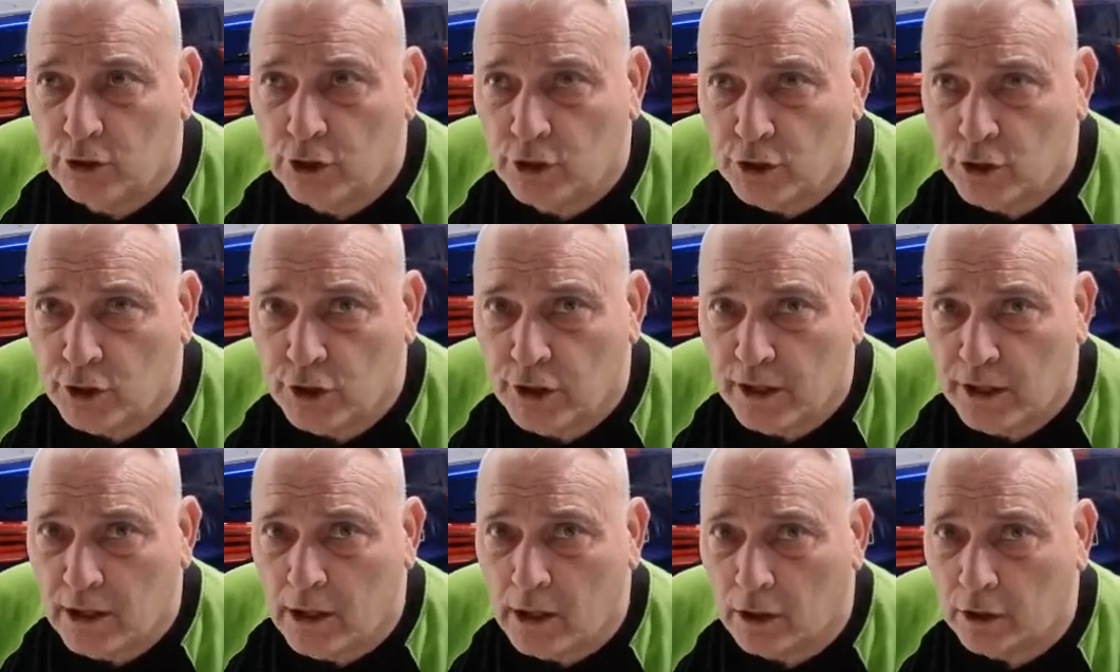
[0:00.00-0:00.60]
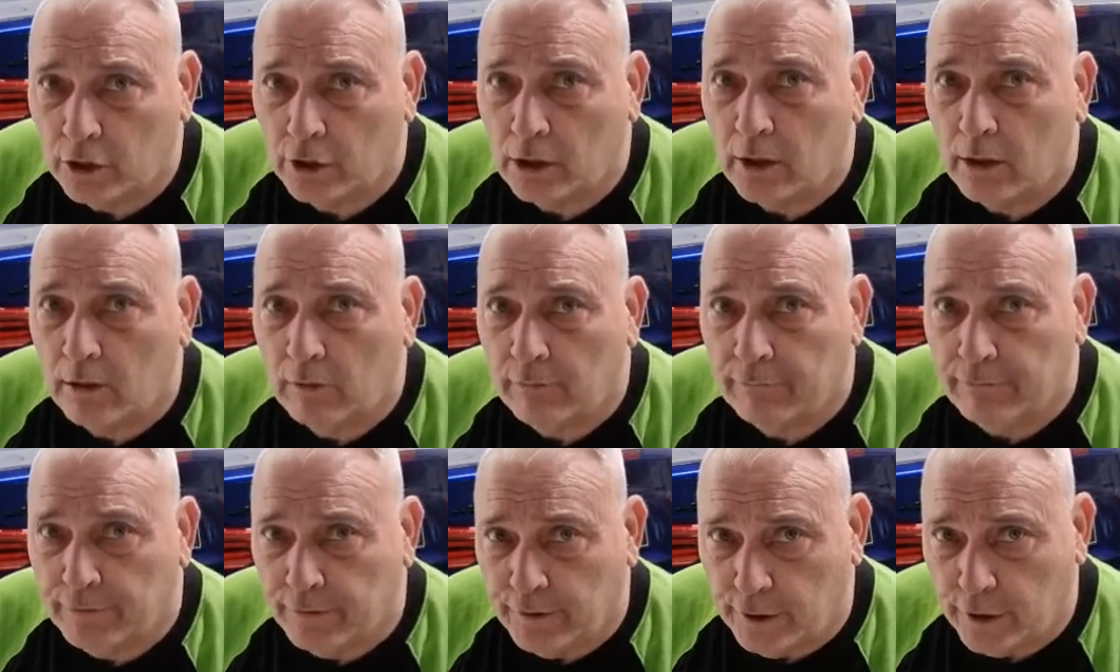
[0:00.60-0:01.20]
Geon
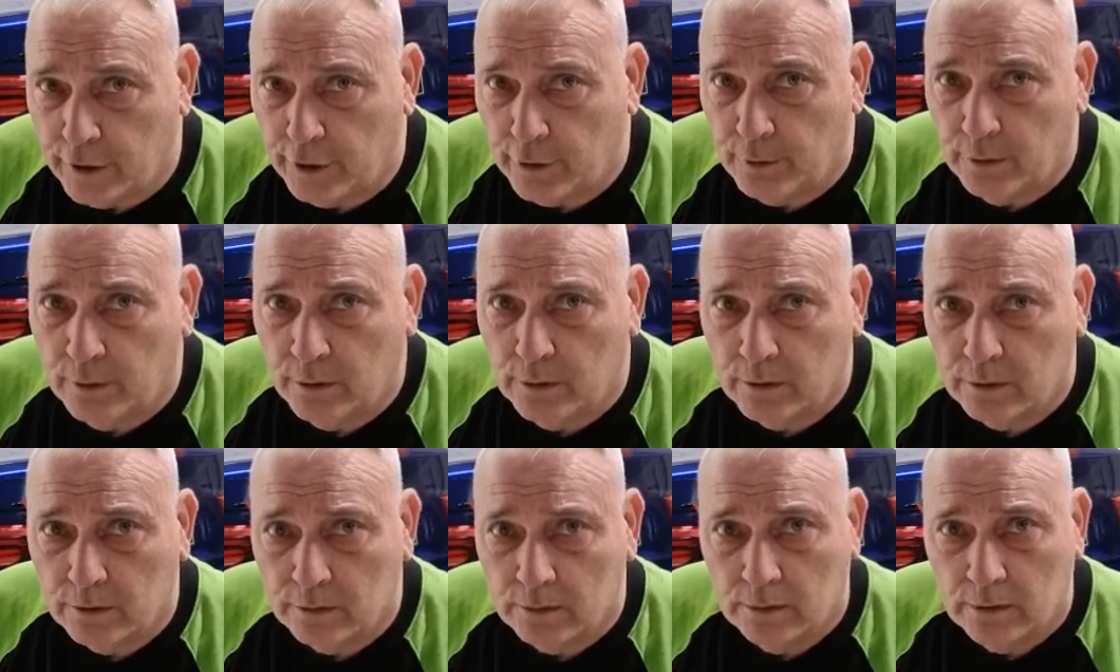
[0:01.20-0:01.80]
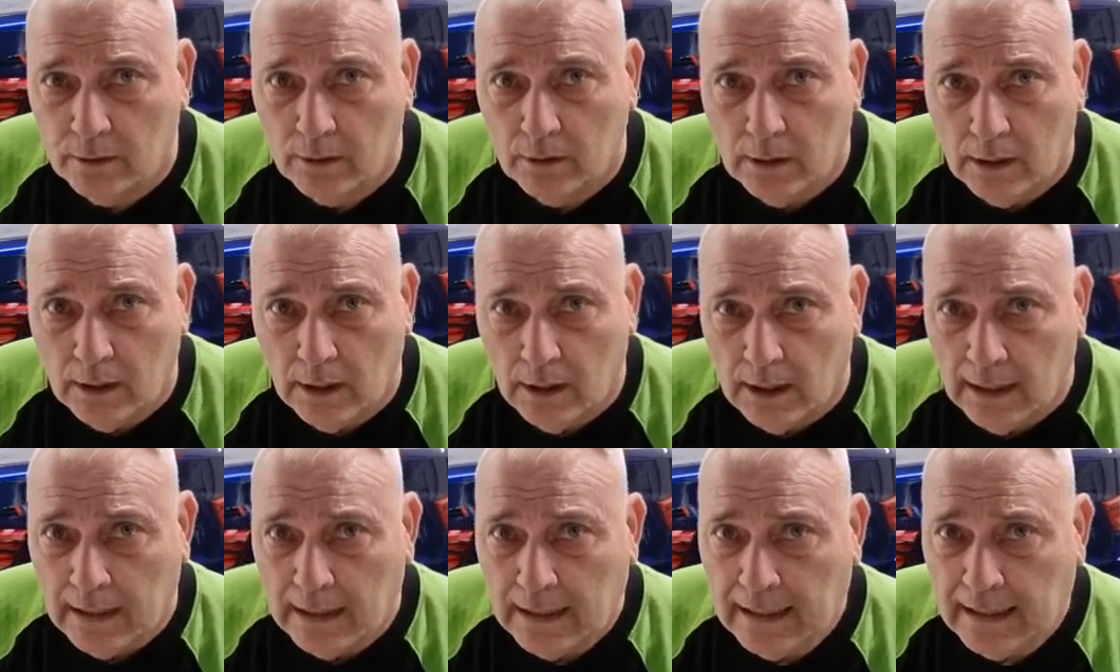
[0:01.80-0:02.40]
View.
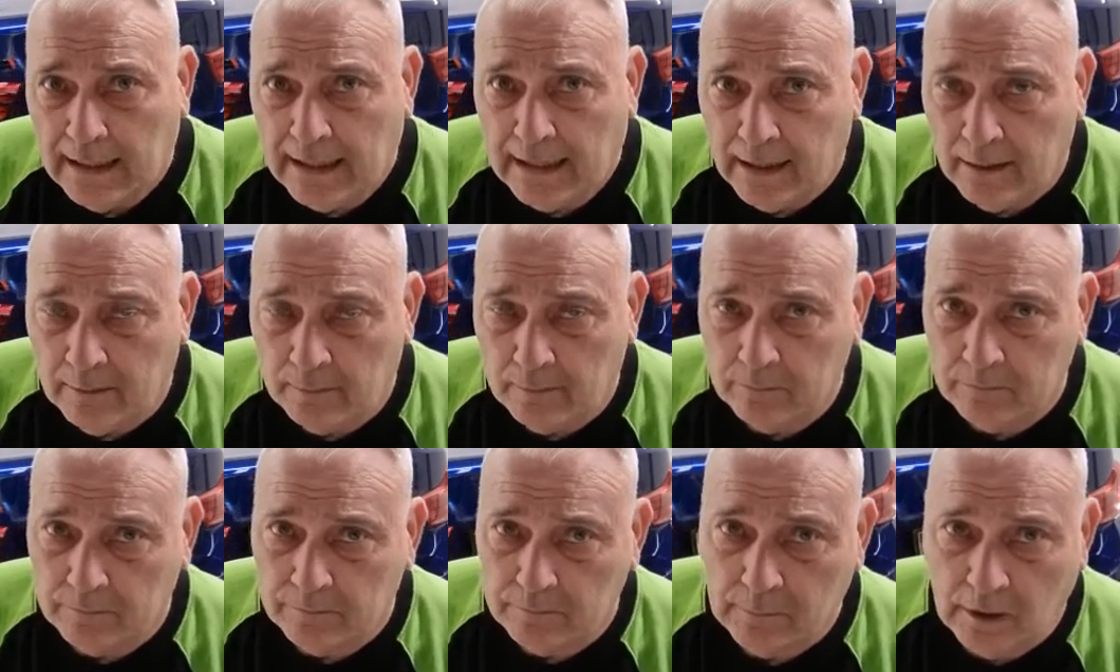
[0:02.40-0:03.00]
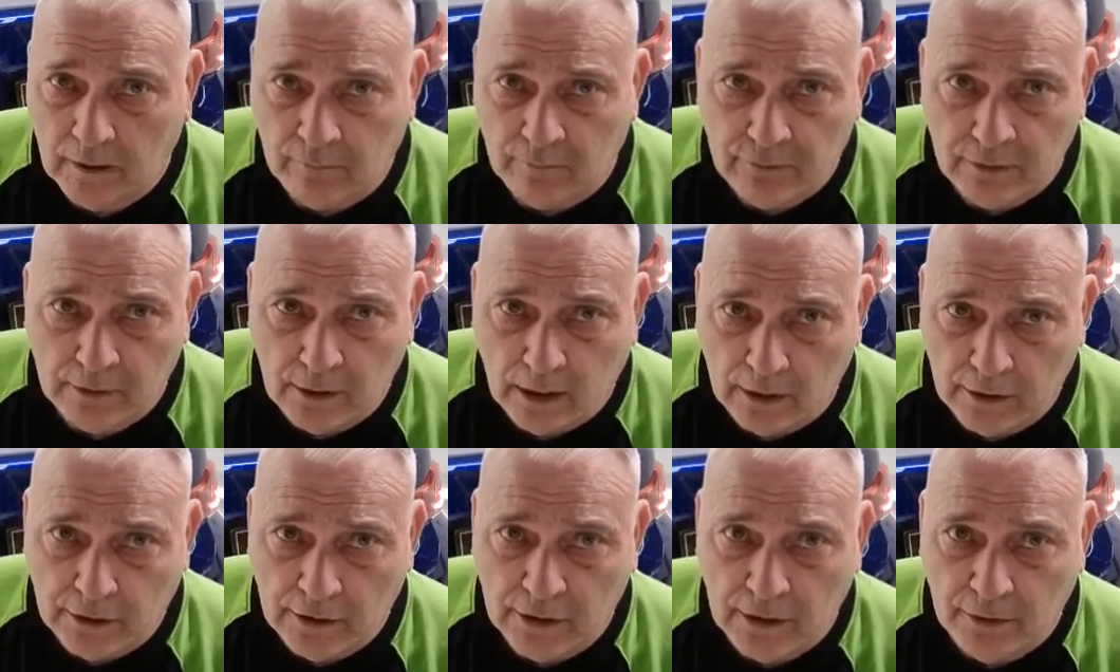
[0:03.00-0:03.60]
I've
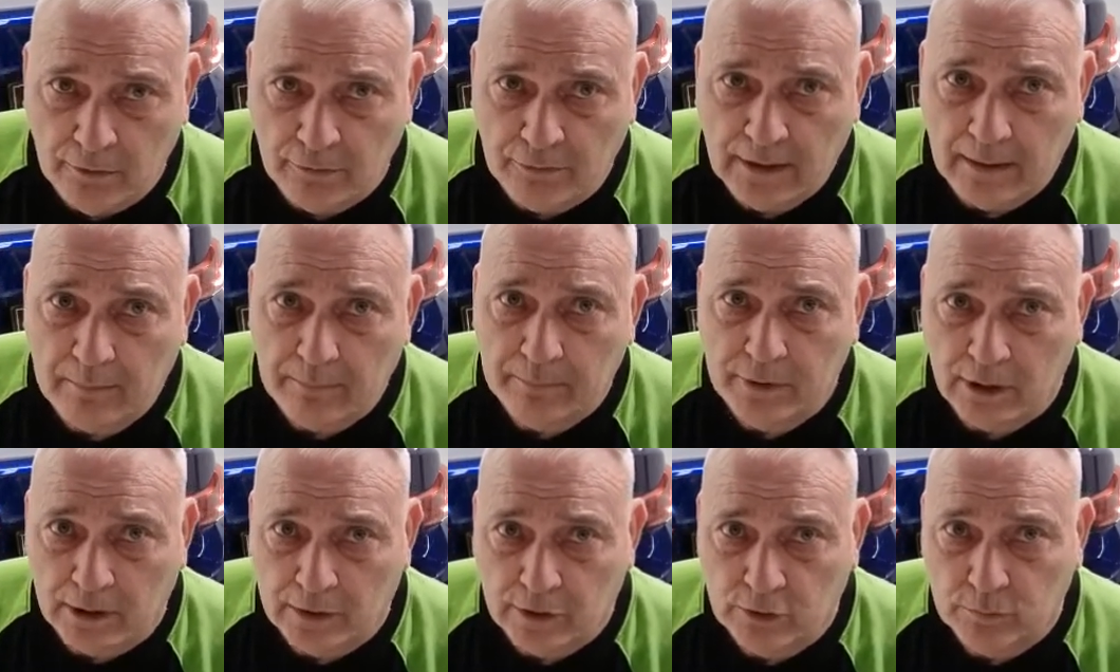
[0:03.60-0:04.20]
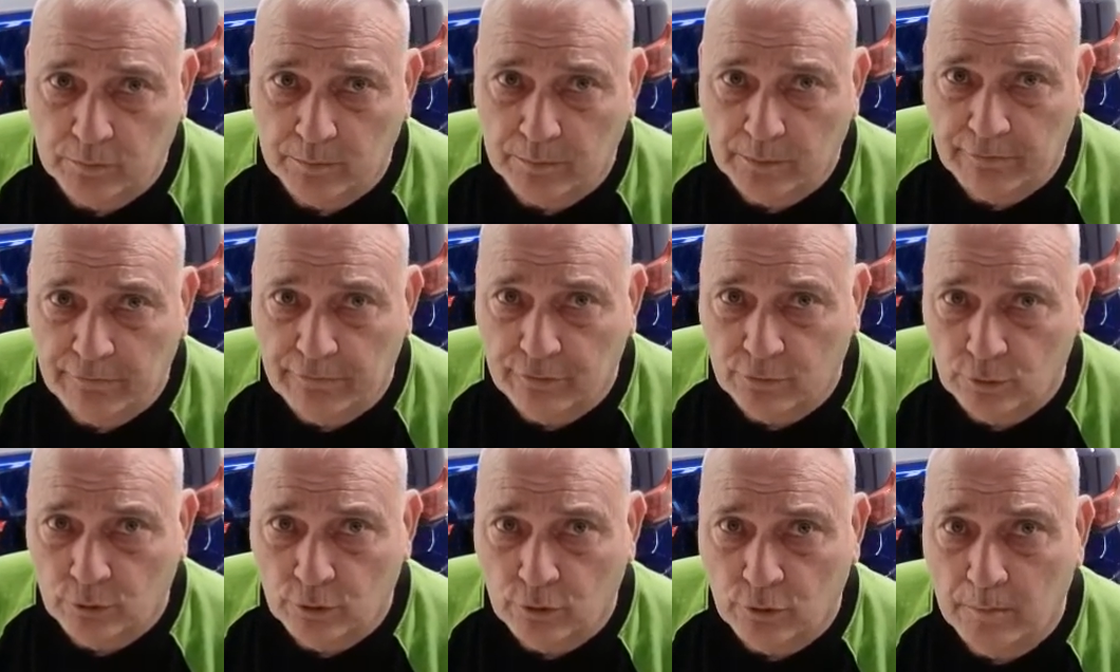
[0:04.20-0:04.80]
not used that product
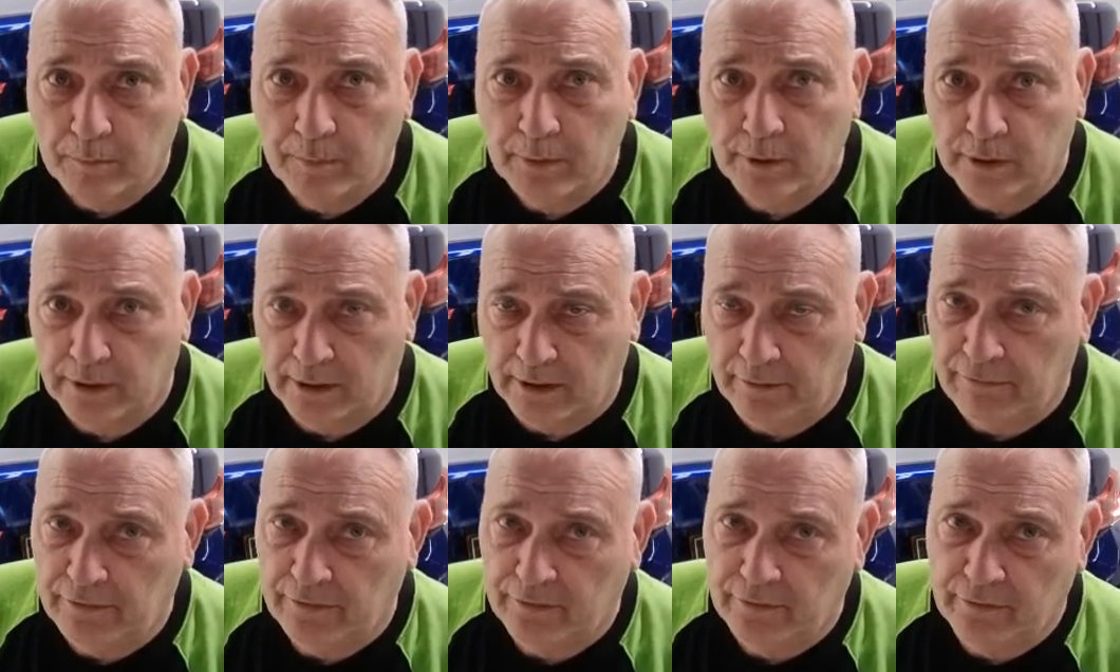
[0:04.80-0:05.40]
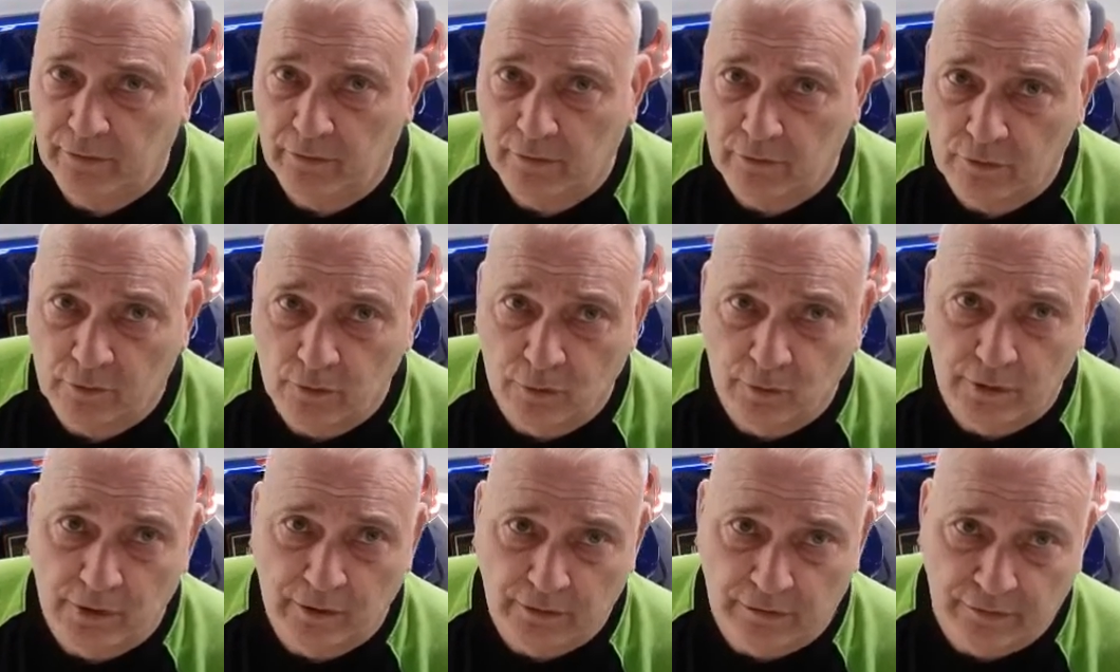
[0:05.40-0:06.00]
before, but if it's as
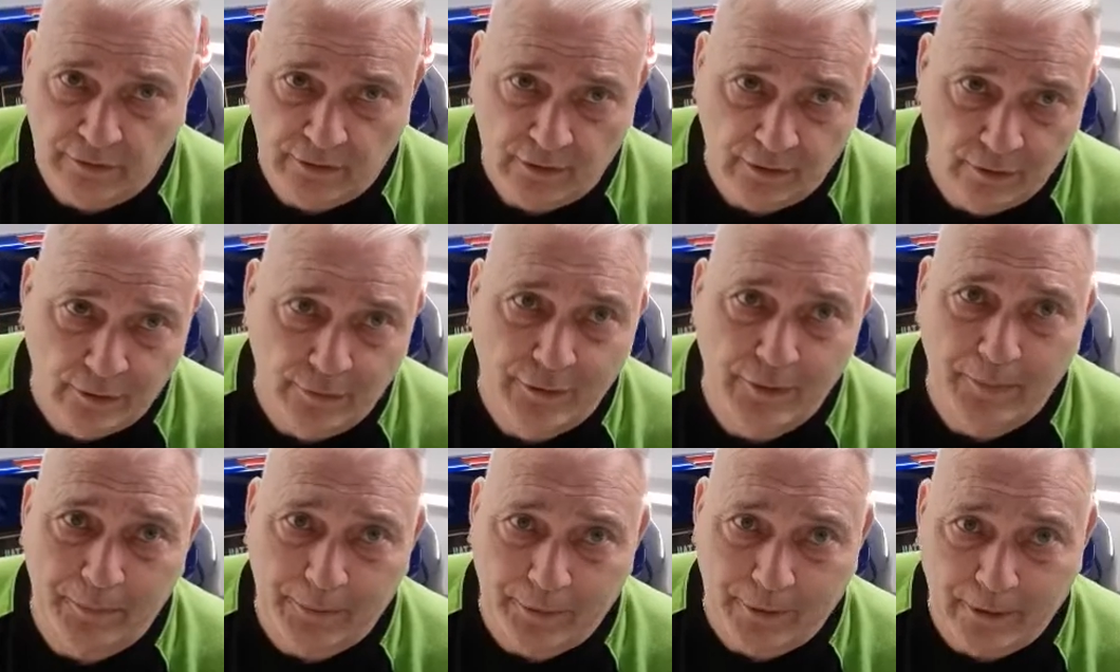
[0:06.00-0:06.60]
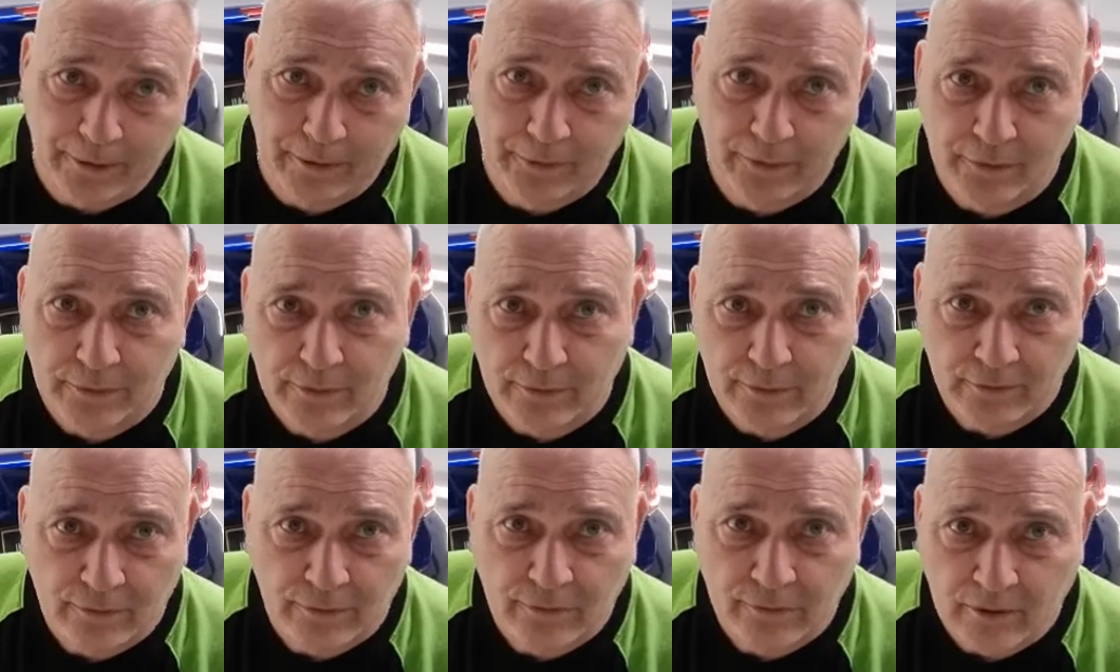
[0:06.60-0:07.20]
good as the other
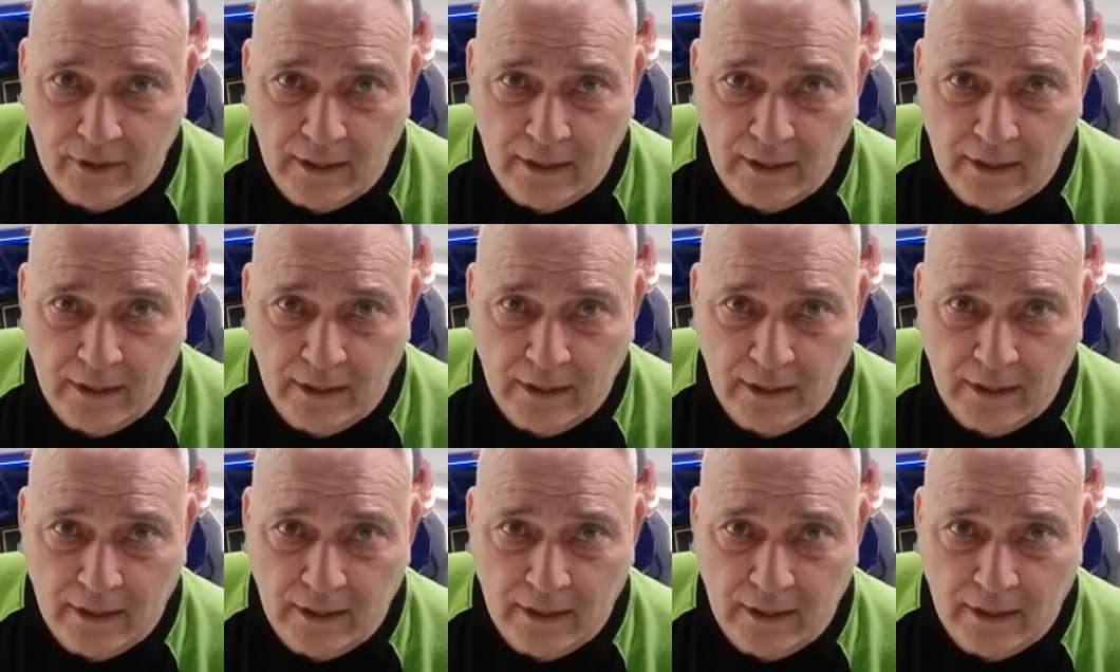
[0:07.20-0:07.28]
products,